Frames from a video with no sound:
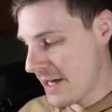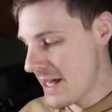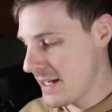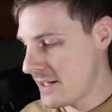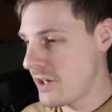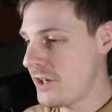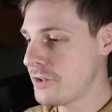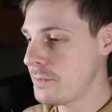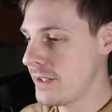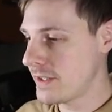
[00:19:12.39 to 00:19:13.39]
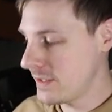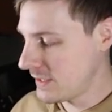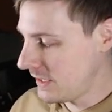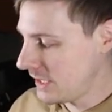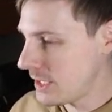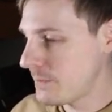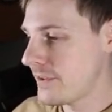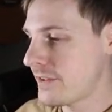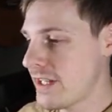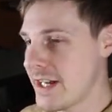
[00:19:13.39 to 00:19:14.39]
a Cosmic
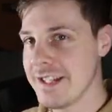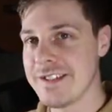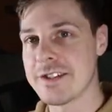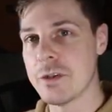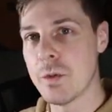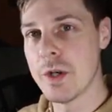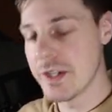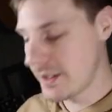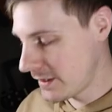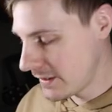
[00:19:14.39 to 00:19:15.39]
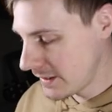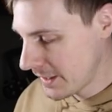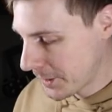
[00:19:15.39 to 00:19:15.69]
Eclipse, that is the one,